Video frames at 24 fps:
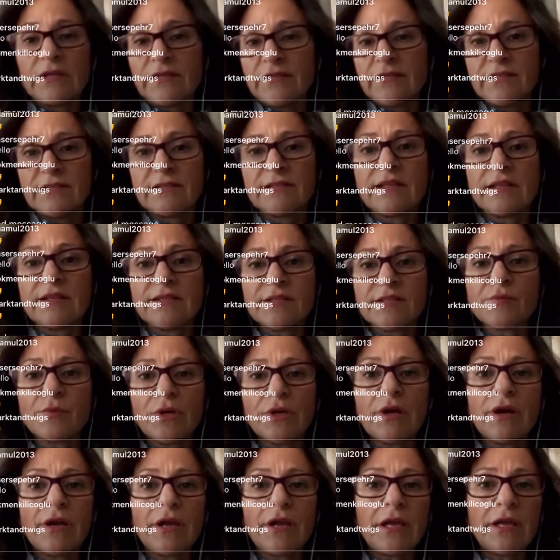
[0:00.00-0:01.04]
That's
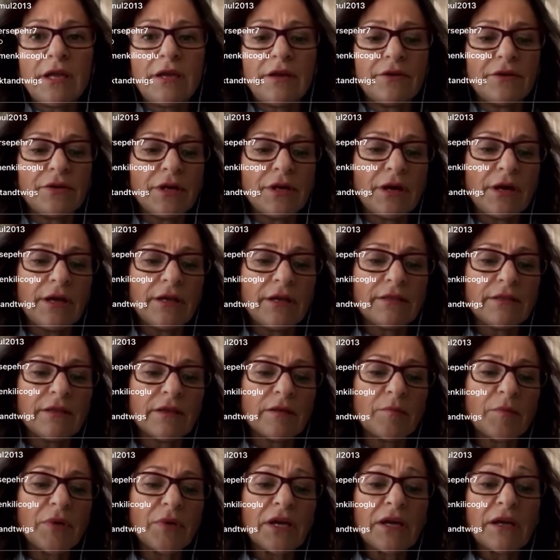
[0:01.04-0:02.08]
one area, I
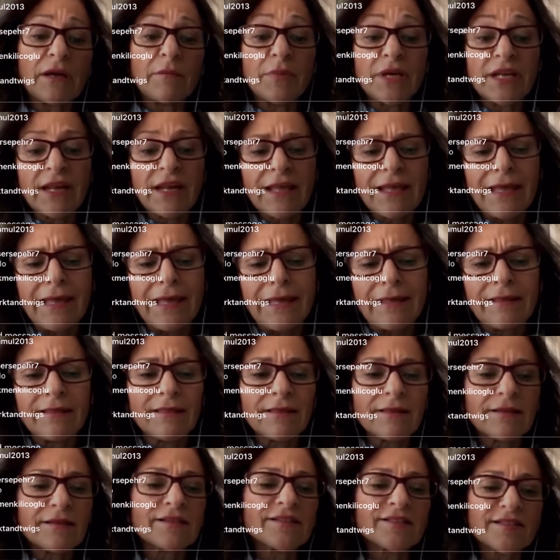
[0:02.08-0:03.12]
think. But
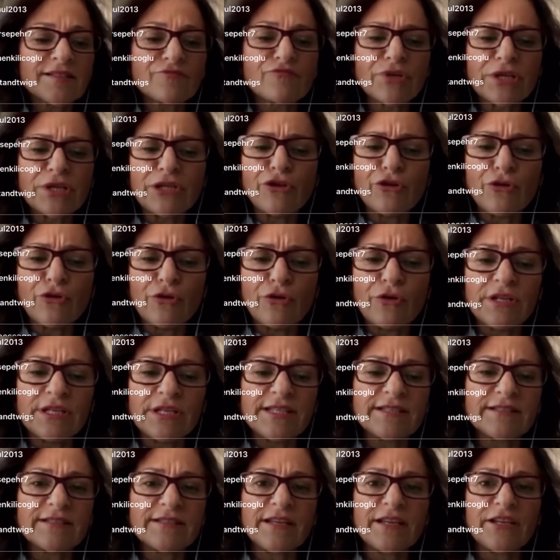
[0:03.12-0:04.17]
again, it's really
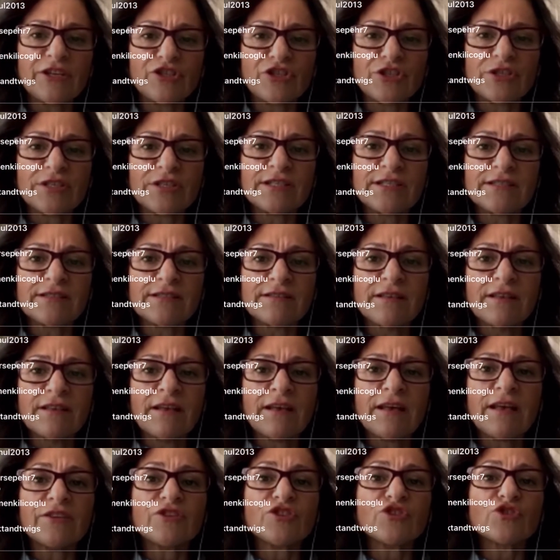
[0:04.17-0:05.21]
early stages
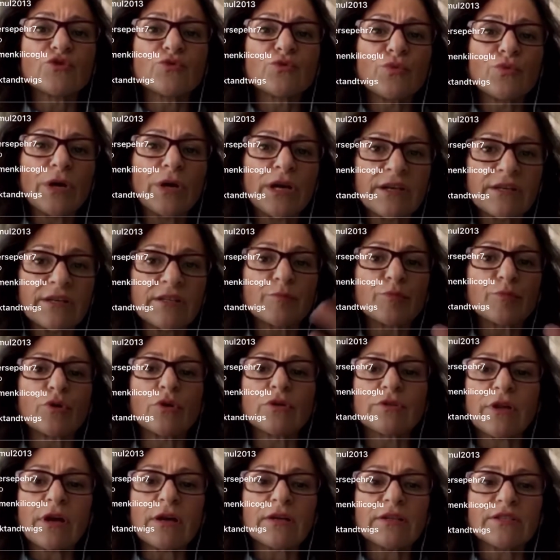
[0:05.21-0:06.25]
as to where the
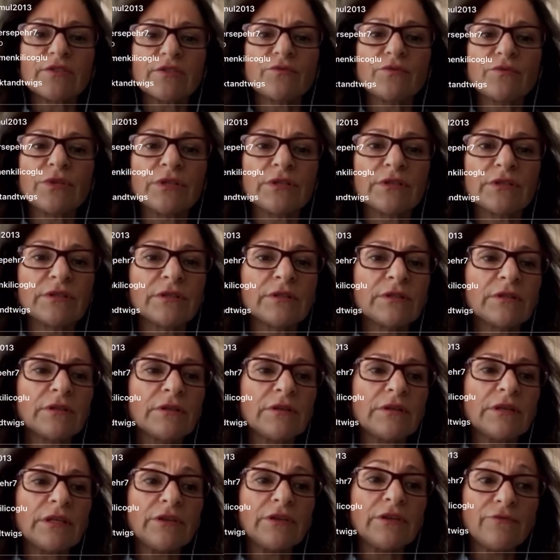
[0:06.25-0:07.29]
product will
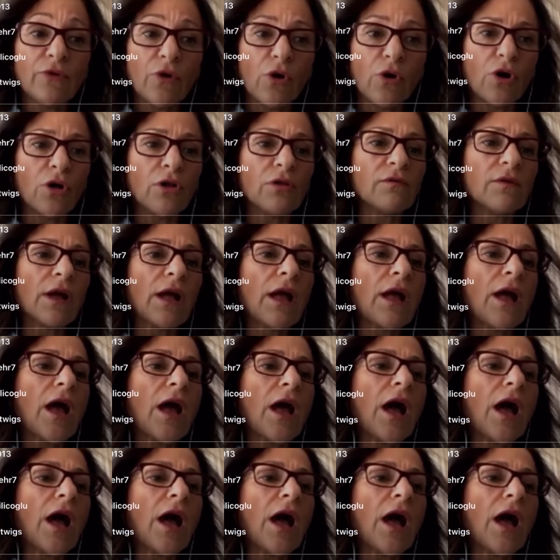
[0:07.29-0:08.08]
evolve.